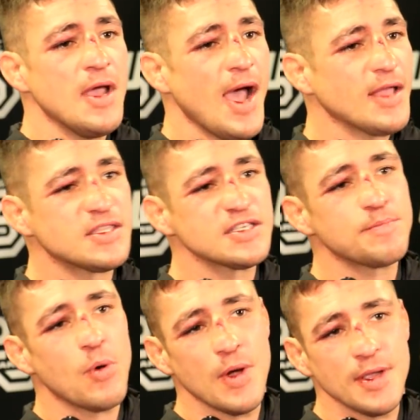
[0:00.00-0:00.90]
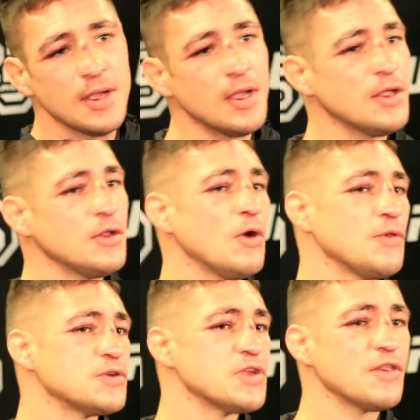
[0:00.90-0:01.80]
at this point,
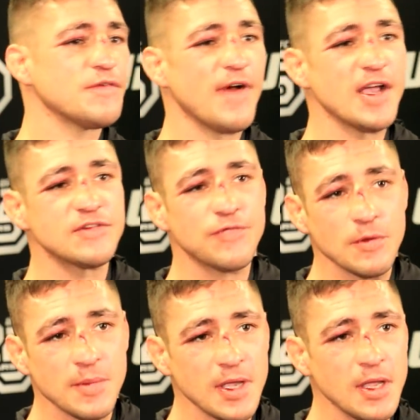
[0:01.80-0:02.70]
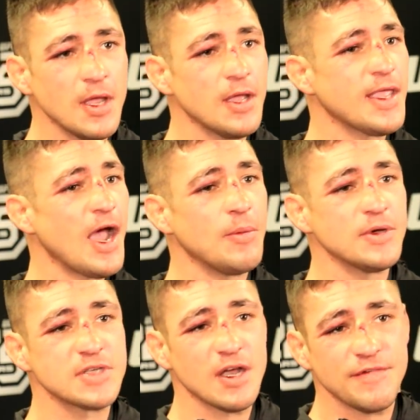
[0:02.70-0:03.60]
there's other fights for me.
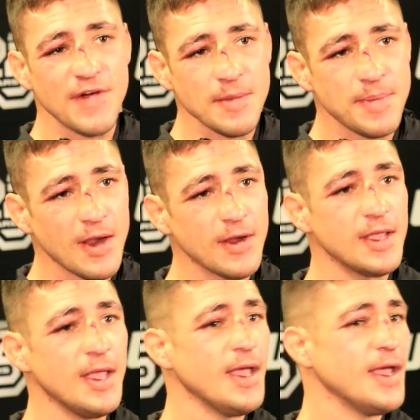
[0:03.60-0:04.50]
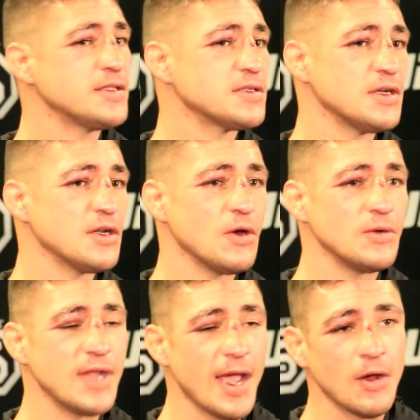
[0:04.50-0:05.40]
Cowboy's got to fight Perry. It's gonna go
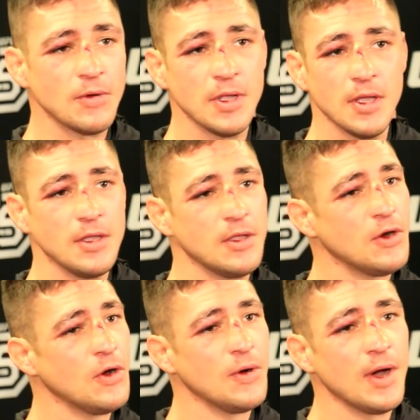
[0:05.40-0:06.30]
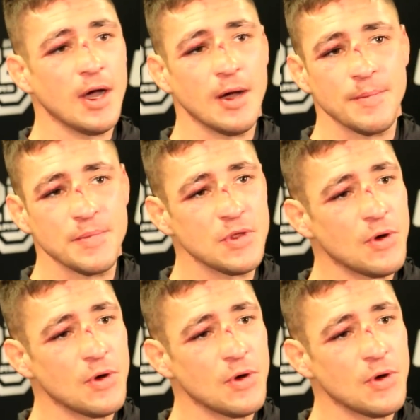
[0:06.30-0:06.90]
down. I'm